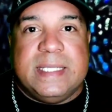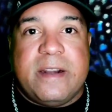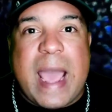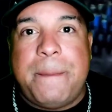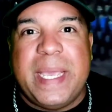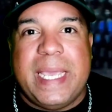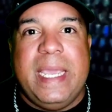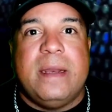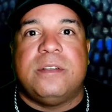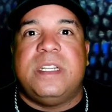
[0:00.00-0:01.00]
They're not picky
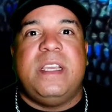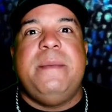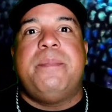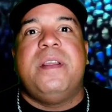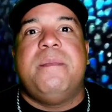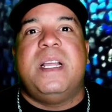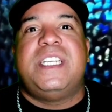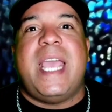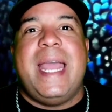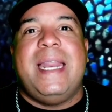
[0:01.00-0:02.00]
eaters. They'll eat pretty
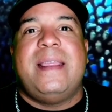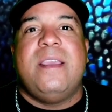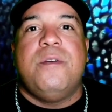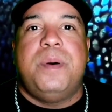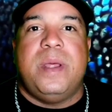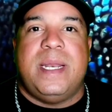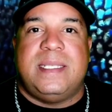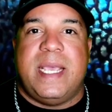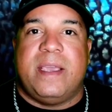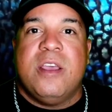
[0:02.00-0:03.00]
much anything you put in the
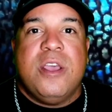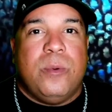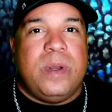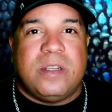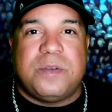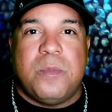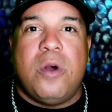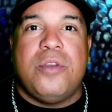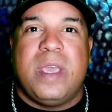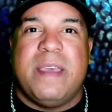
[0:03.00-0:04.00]
tank. When they're
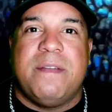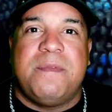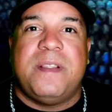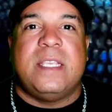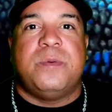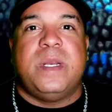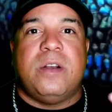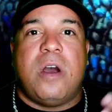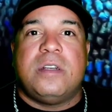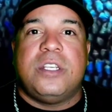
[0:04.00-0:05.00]
small, you give them flakes. When
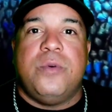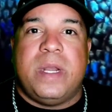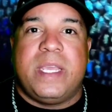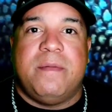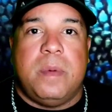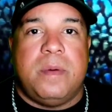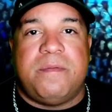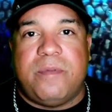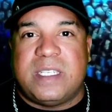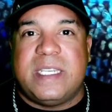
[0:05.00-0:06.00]
they're larger, you want to give them a,
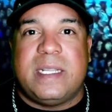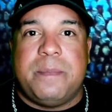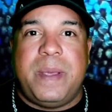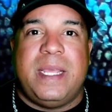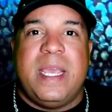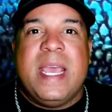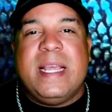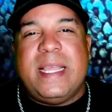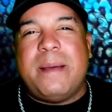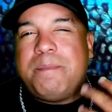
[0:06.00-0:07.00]
a cichlid pellet
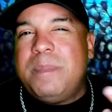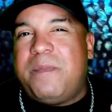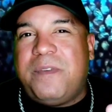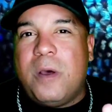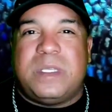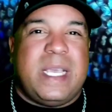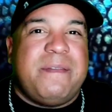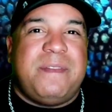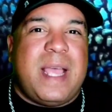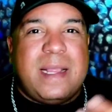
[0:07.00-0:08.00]
that floats.
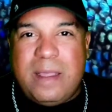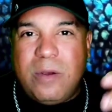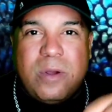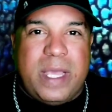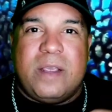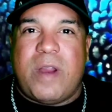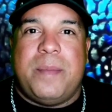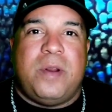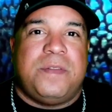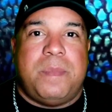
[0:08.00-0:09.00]
If not, they'll go ahead and
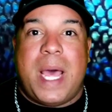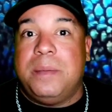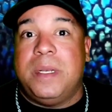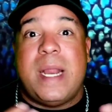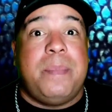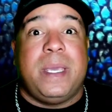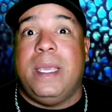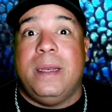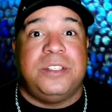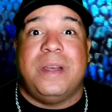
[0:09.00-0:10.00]
grab it off the bottom. They're not
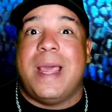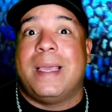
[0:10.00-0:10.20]
picky eaters. You're